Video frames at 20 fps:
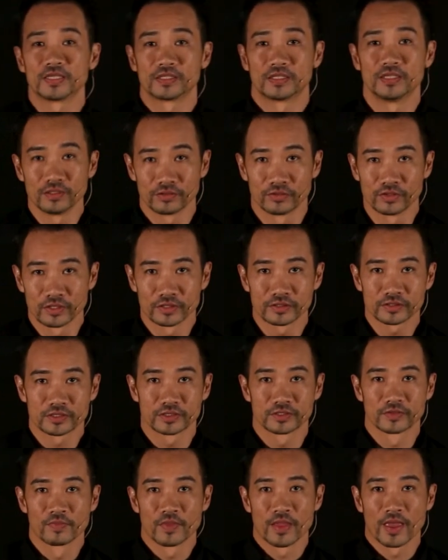
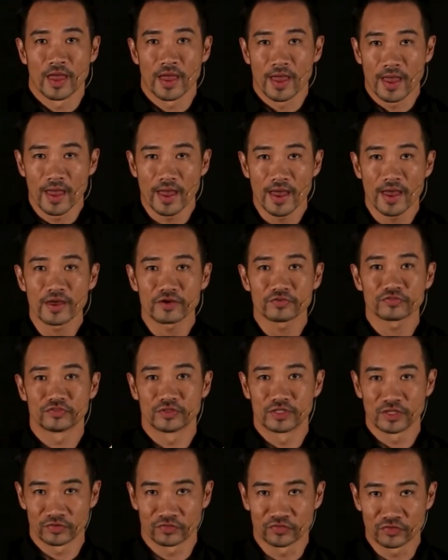materials
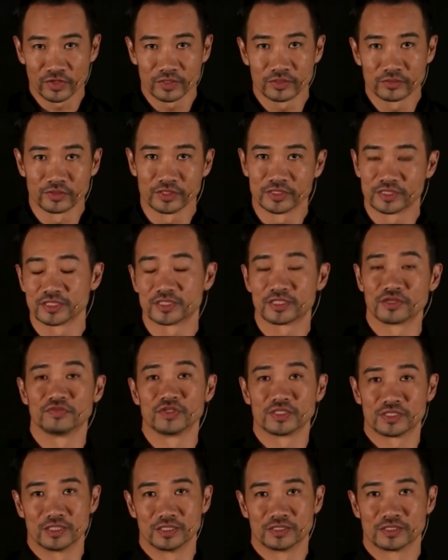have different
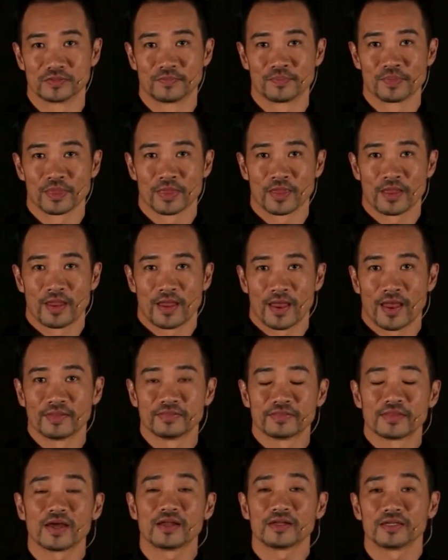resistivities,
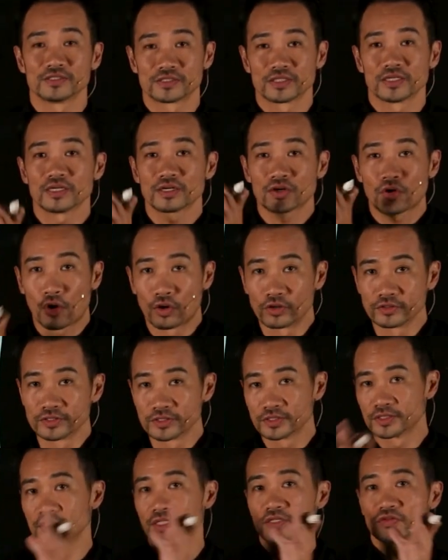and that is a
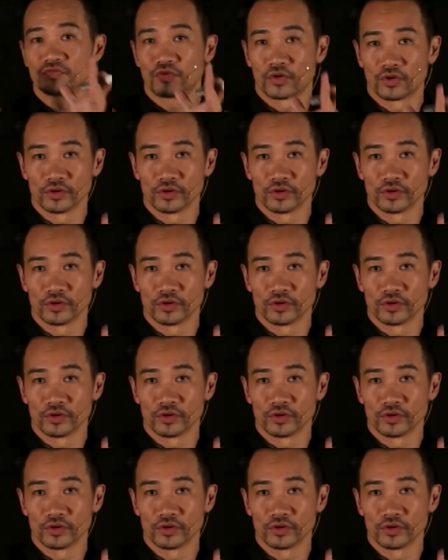constant